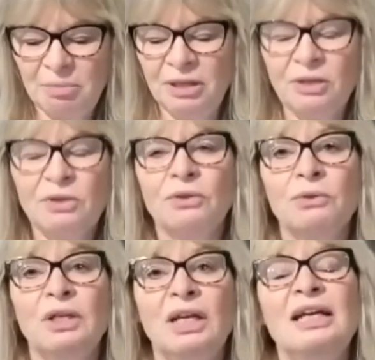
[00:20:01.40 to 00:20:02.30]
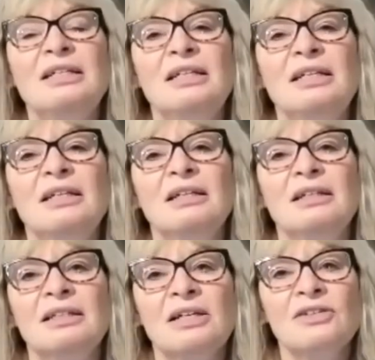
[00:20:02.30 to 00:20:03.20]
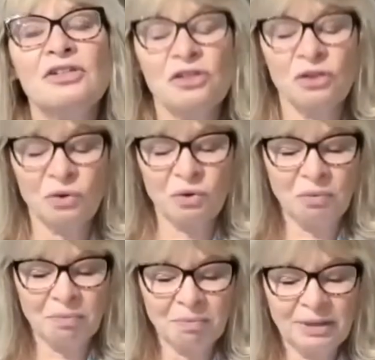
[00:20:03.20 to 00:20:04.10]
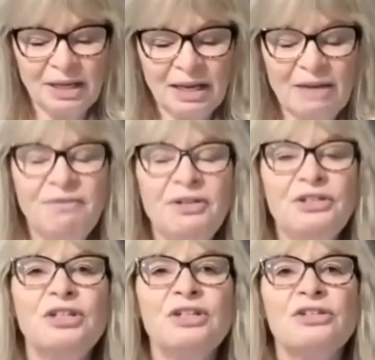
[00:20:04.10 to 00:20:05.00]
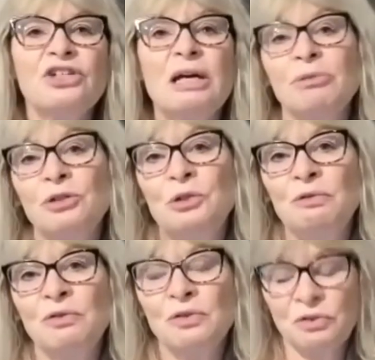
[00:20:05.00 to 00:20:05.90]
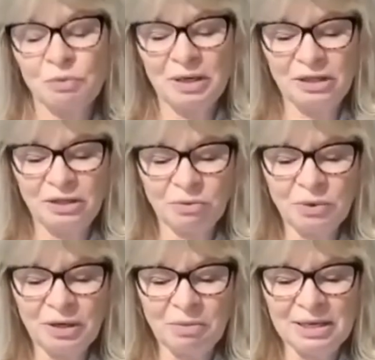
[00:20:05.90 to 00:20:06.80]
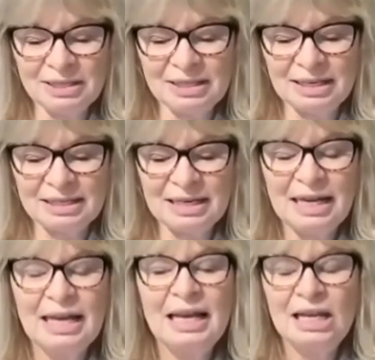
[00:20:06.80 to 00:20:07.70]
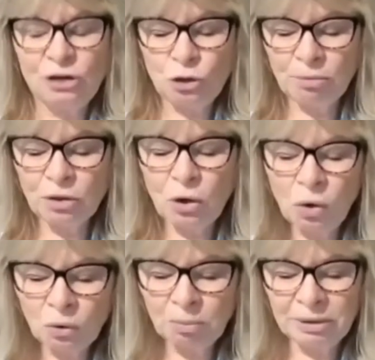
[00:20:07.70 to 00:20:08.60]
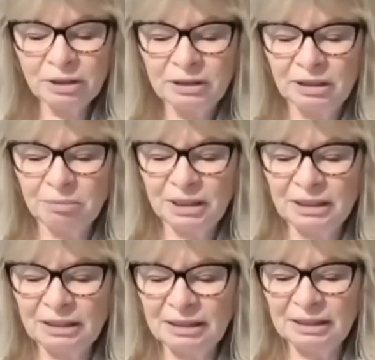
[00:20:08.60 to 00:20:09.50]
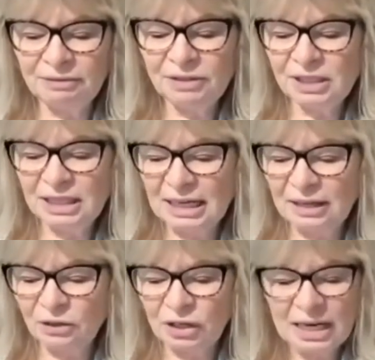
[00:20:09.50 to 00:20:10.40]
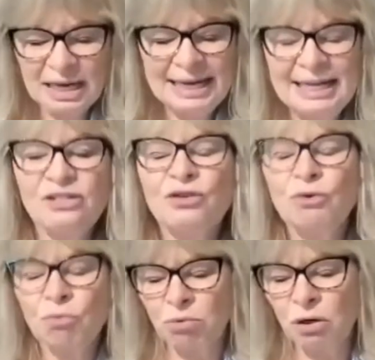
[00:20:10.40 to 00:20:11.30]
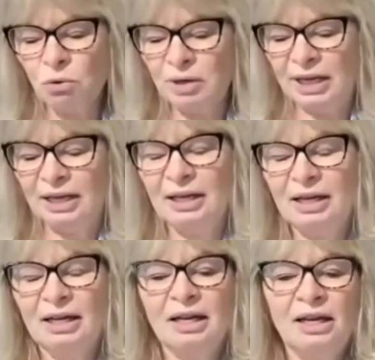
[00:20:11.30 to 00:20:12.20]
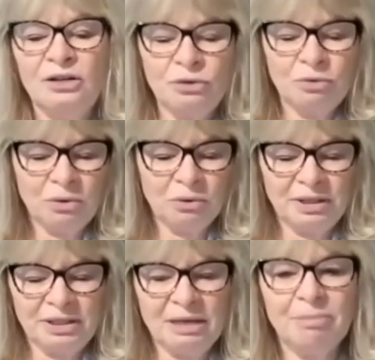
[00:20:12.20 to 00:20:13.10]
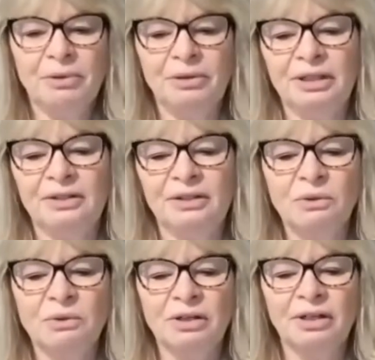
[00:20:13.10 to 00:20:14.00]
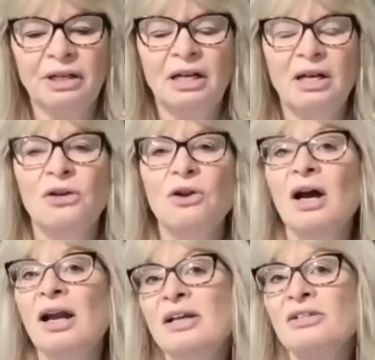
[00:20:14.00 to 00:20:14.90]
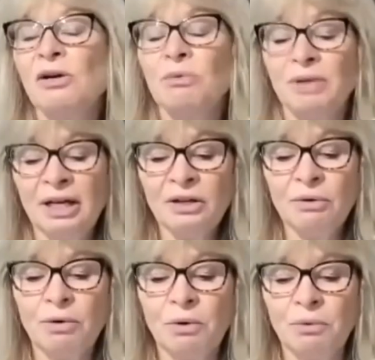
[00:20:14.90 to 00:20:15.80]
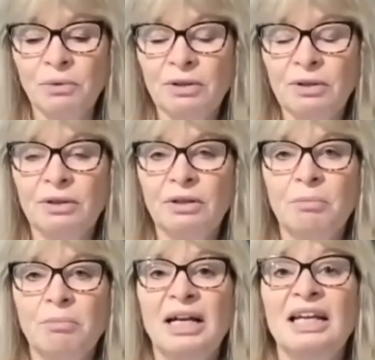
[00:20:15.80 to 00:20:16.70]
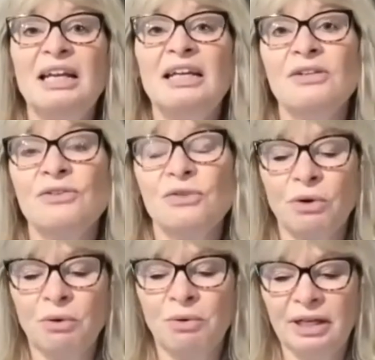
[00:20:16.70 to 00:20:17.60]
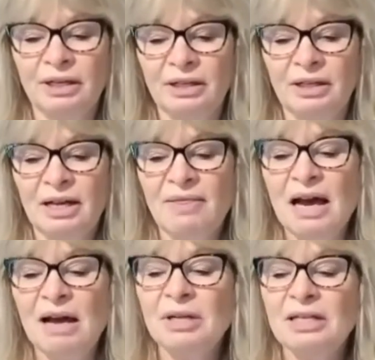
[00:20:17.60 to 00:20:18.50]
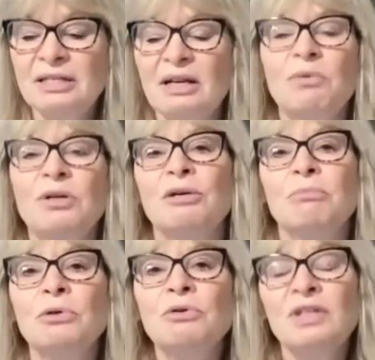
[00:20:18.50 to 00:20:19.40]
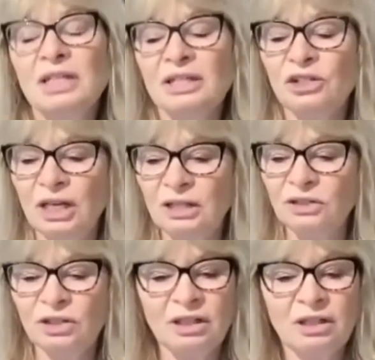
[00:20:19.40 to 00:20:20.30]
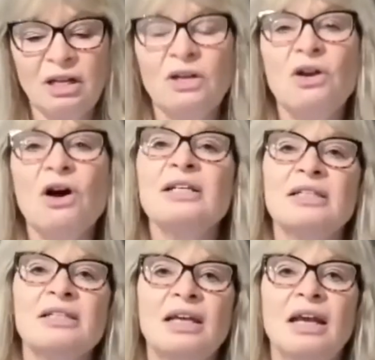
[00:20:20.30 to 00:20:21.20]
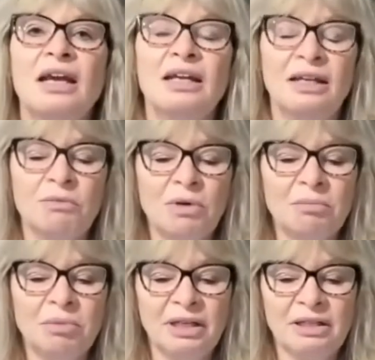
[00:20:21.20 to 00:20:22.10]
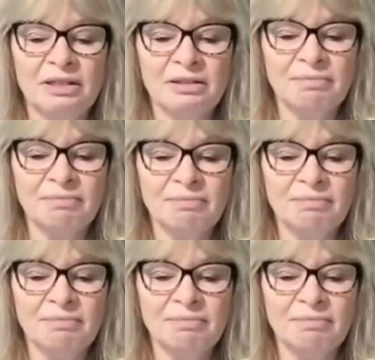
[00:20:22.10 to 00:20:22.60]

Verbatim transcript: Peter 3:18 tells us to grow. Ephesians chapter 2 verse 20, 21 says, "In whom the whole building being lifted together is growing into a holy temple in the Lord." Not has already grown, but is growing. That means that we are moving and changing, not staying in one place.